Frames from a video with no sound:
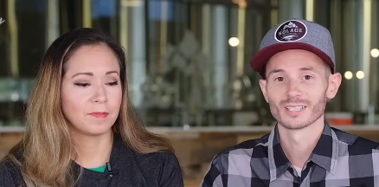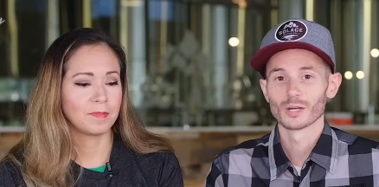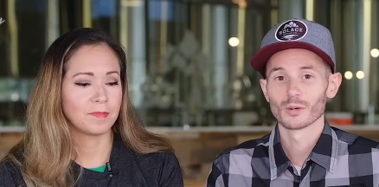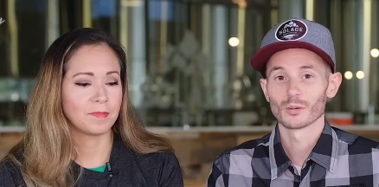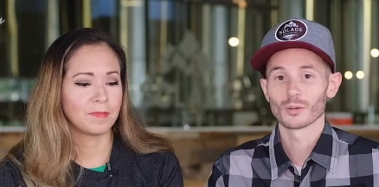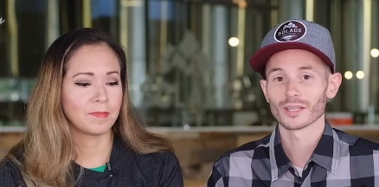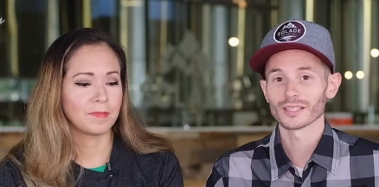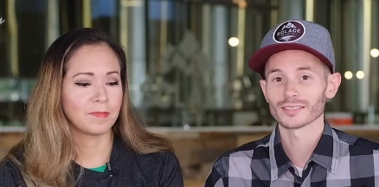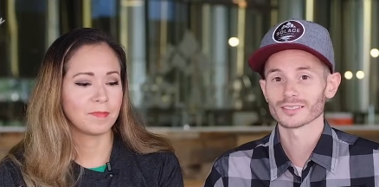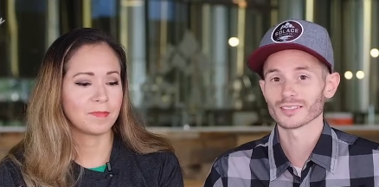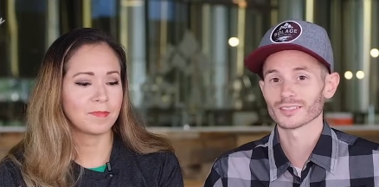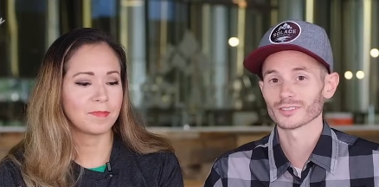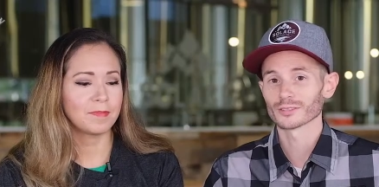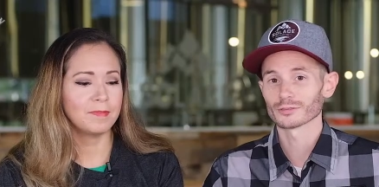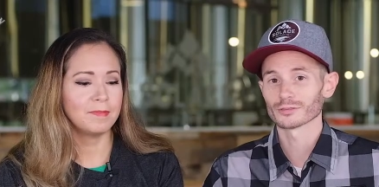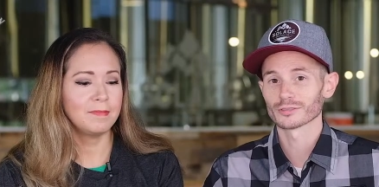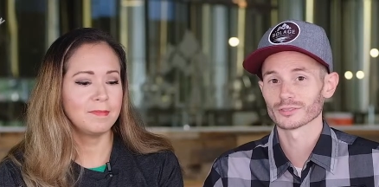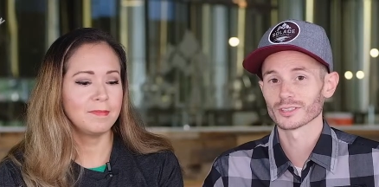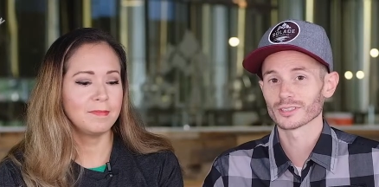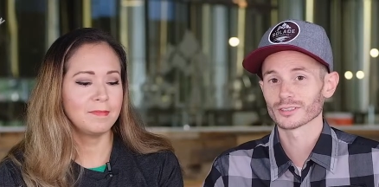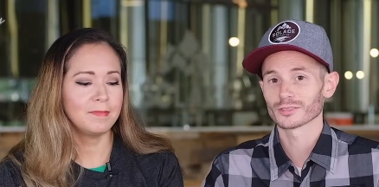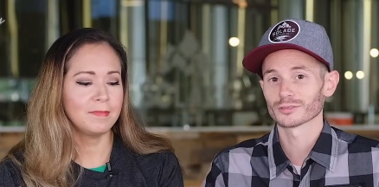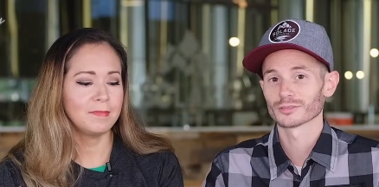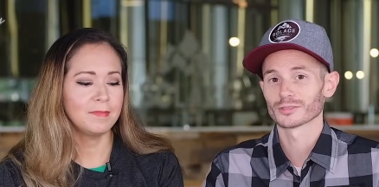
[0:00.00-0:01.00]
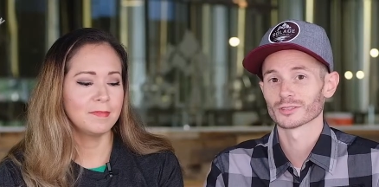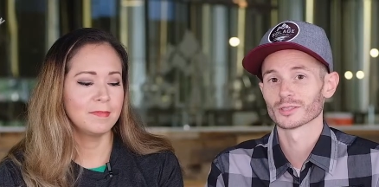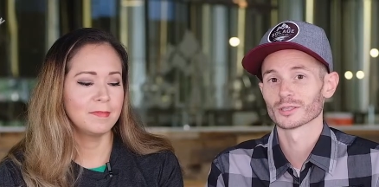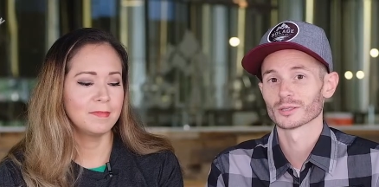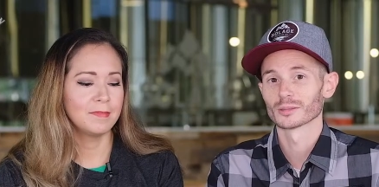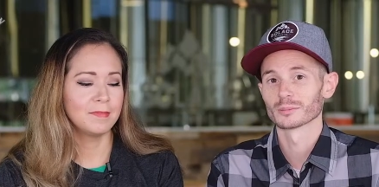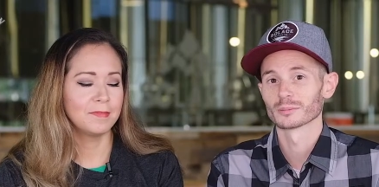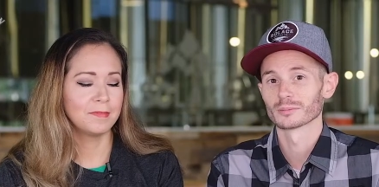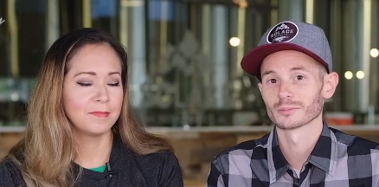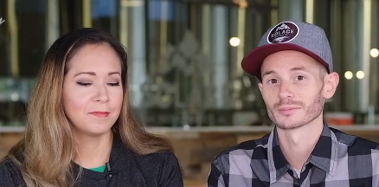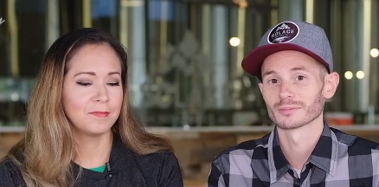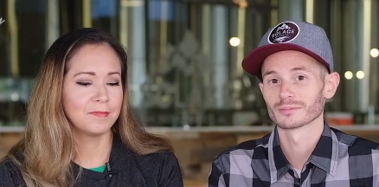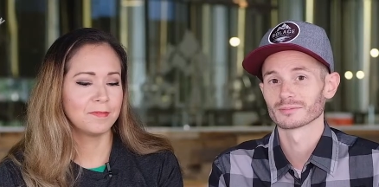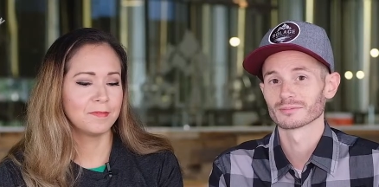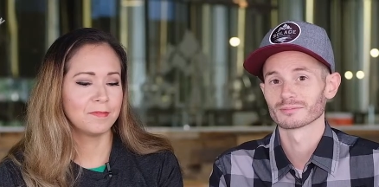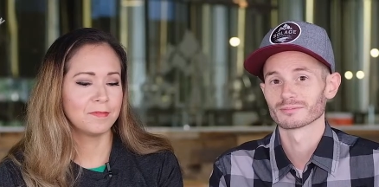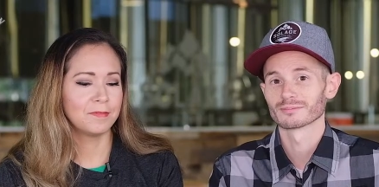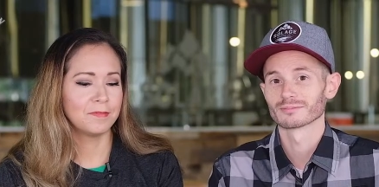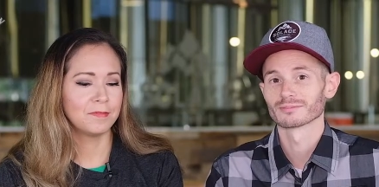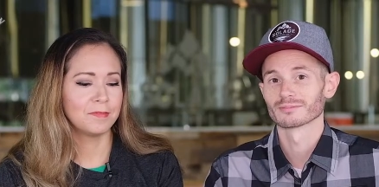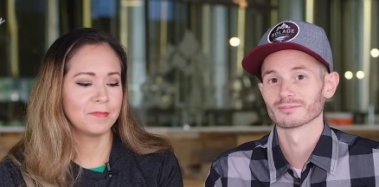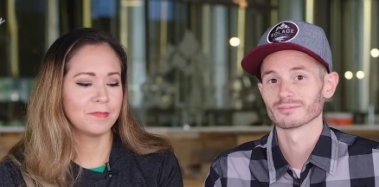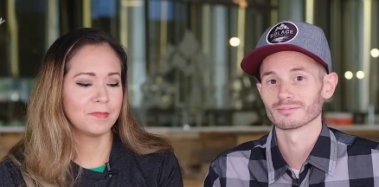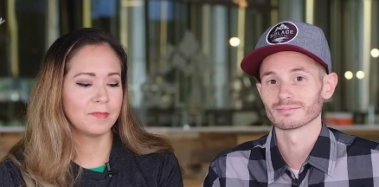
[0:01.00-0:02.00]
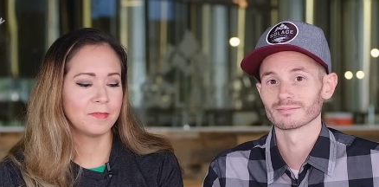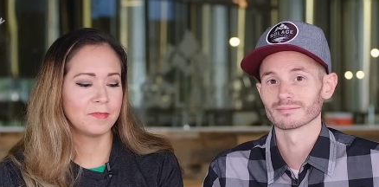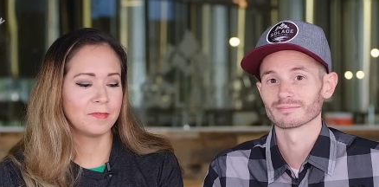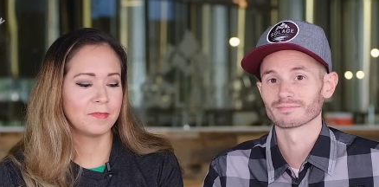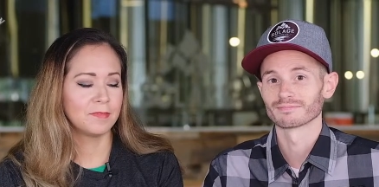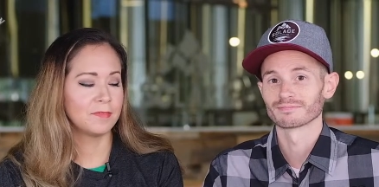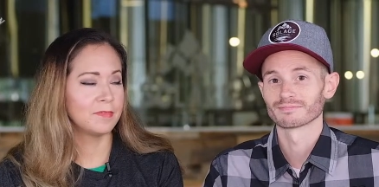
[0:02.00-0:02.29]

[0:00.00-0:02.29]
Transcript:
Speaker 1: Well, that does it for us from... Mm.